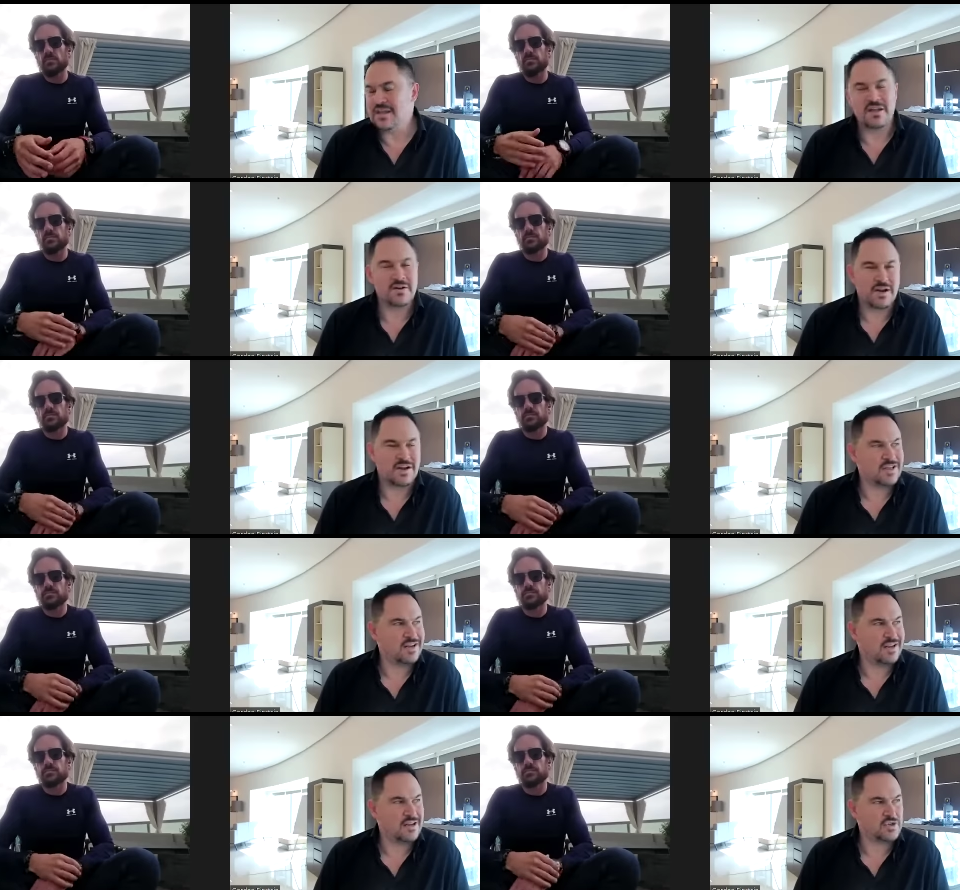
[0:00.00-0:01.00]
Speaker 1: you know, in,
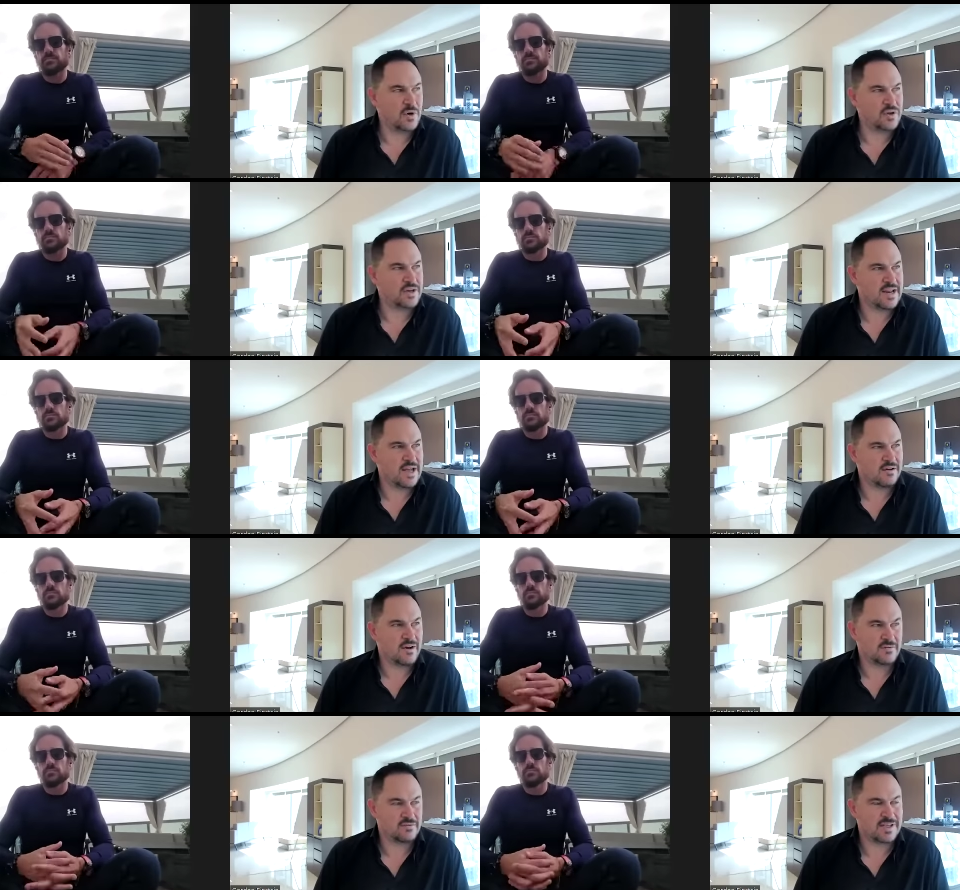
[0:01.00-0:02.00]
in, Australia now,
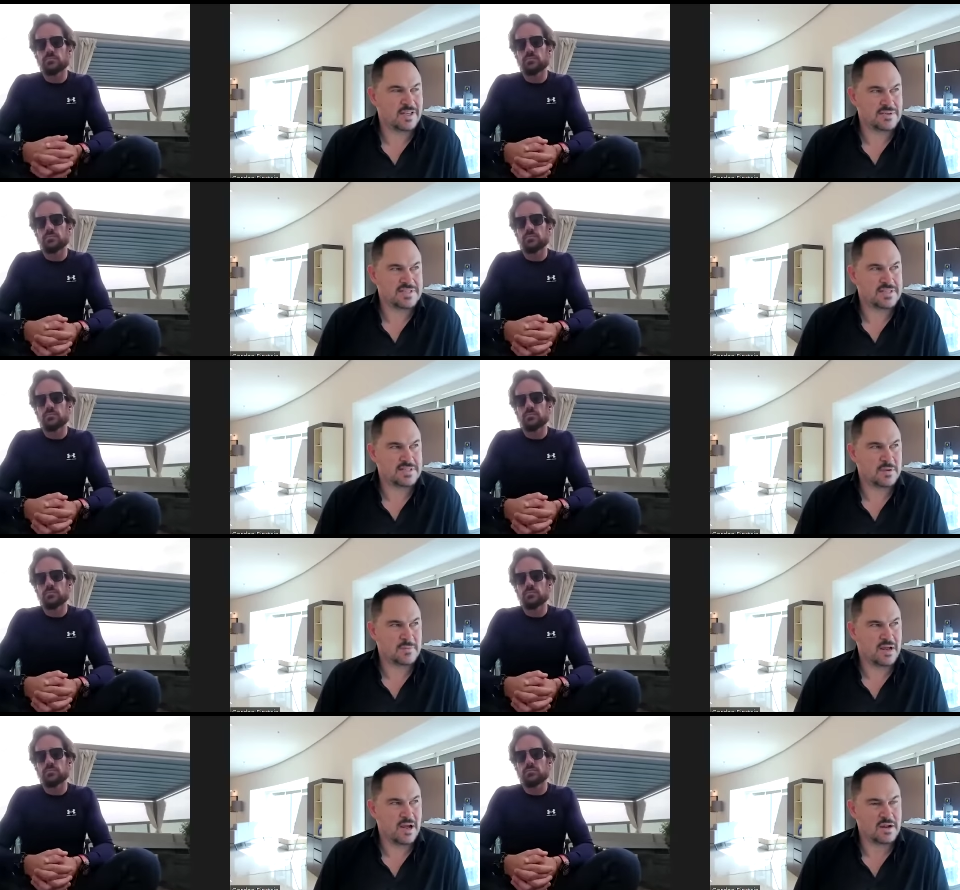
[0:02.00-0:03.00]
I keep on seeing this meme
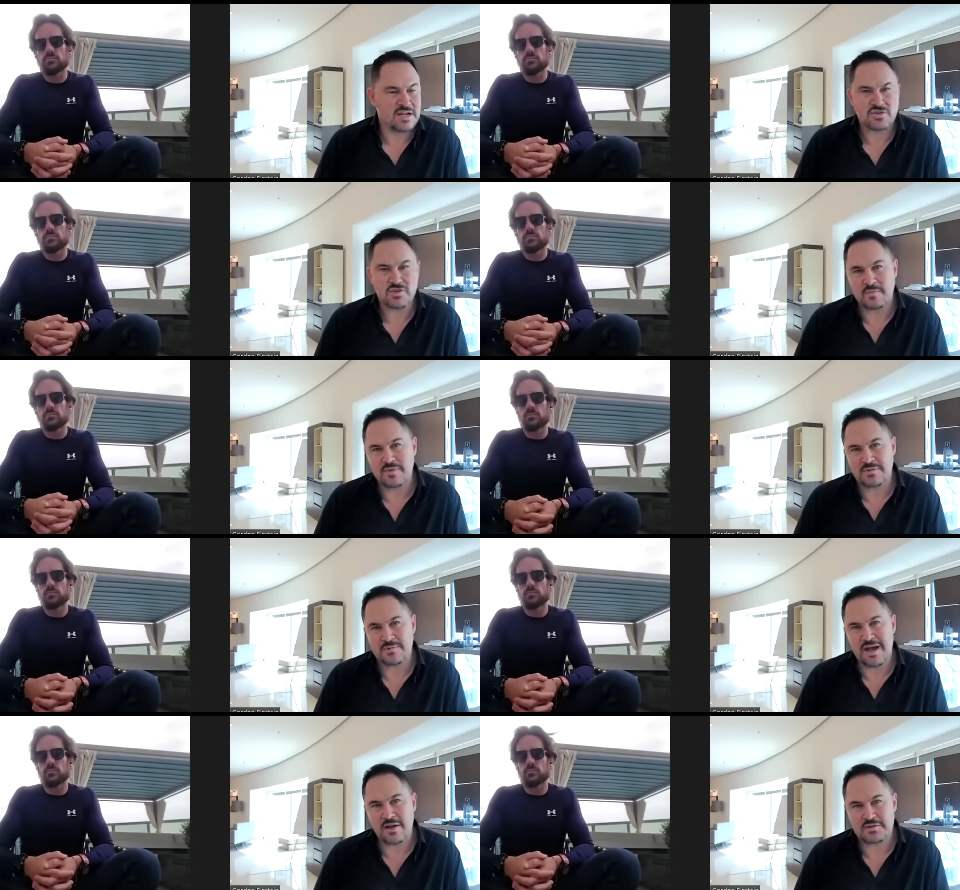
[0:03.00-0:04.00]
on, on Instagram, that some
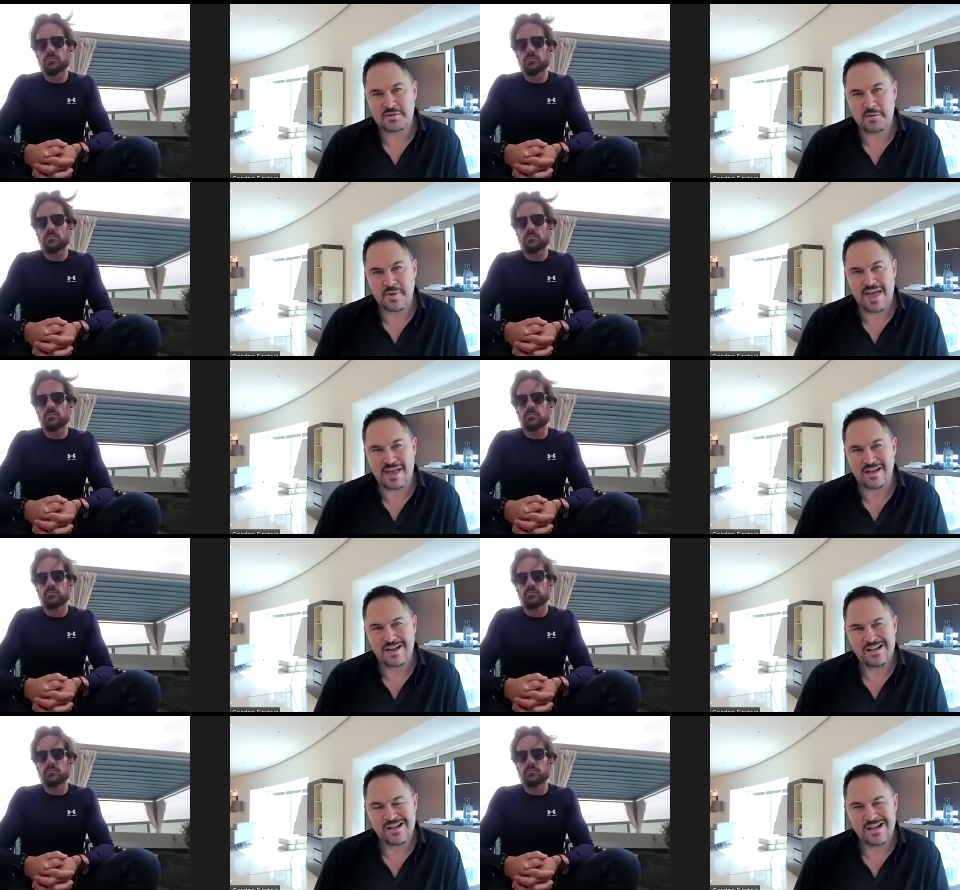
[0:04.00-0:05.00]
guy goes to a bank
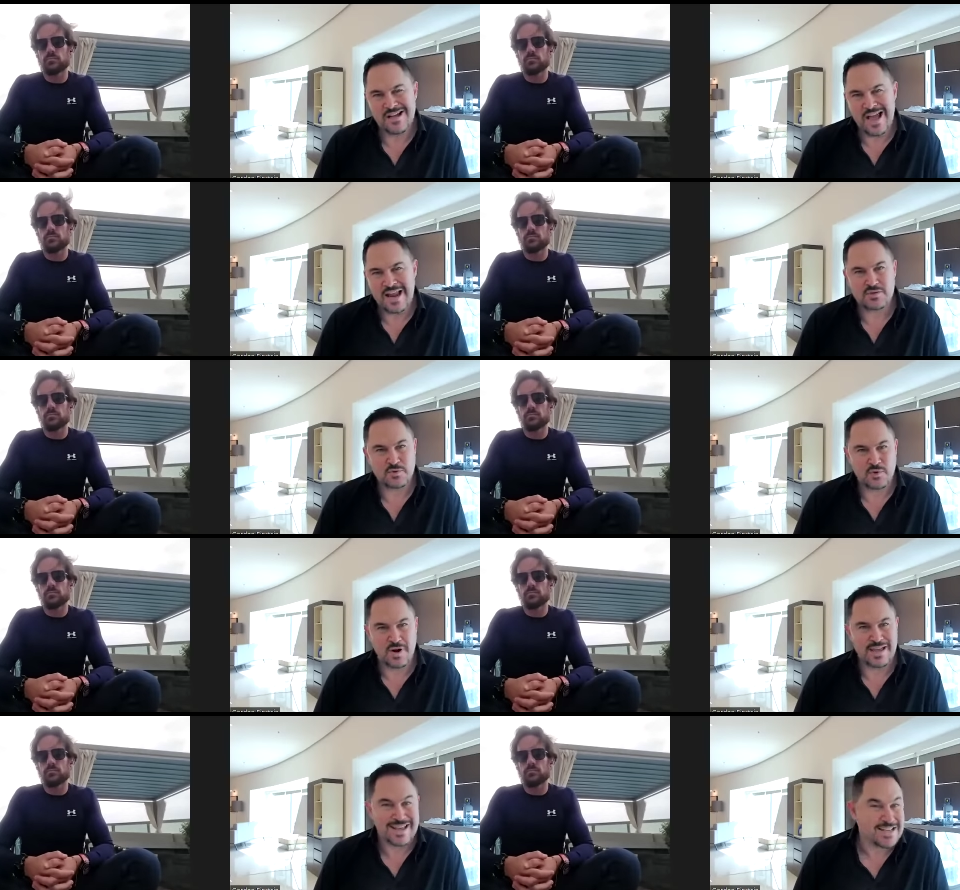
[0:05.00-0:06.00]
and he's
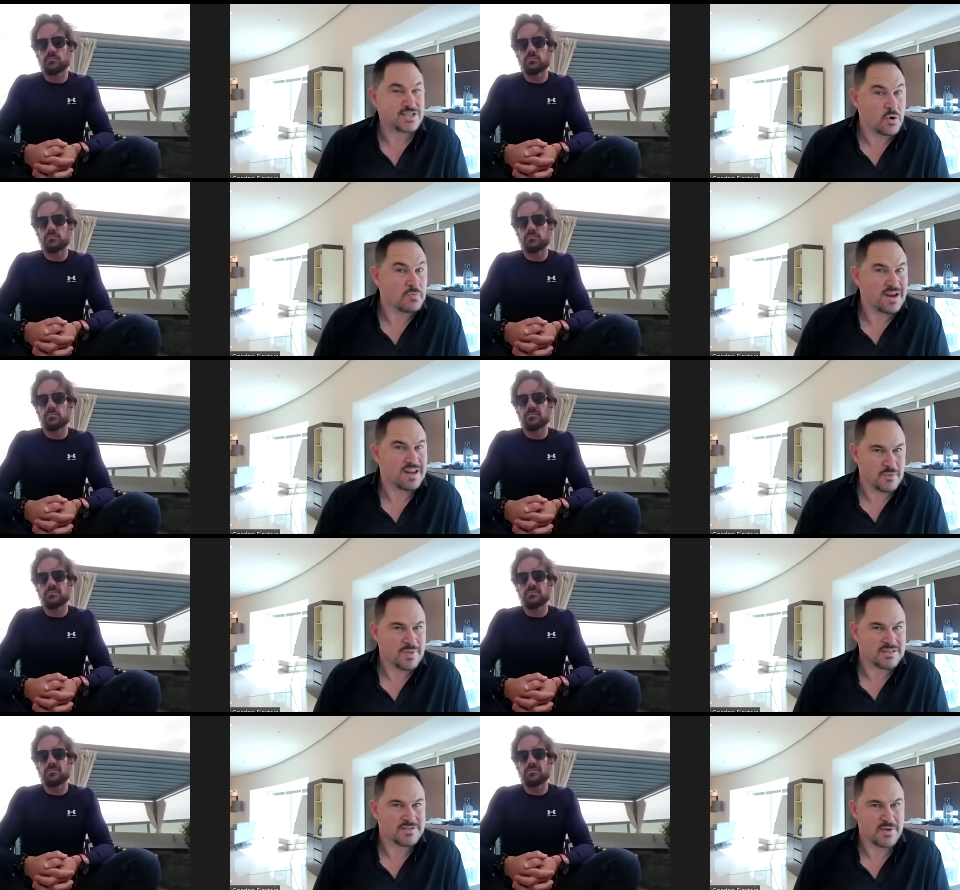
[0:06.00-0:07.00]
withdrawing his own money from
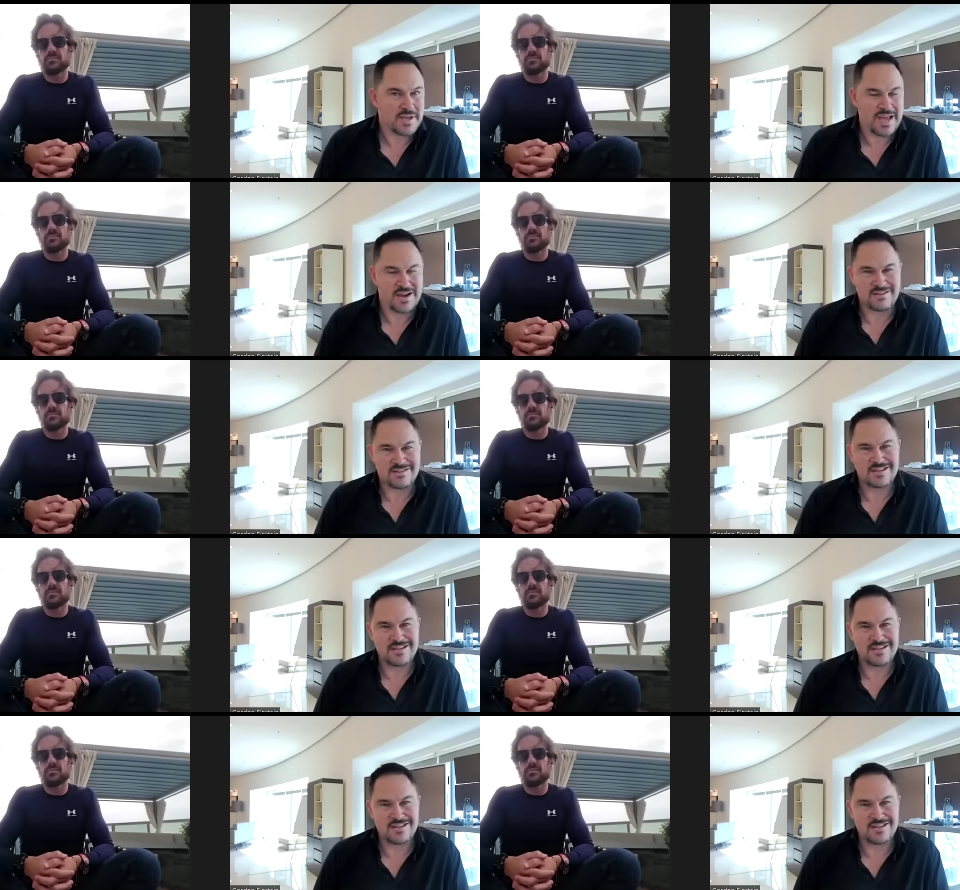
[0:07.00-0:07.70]
his own account.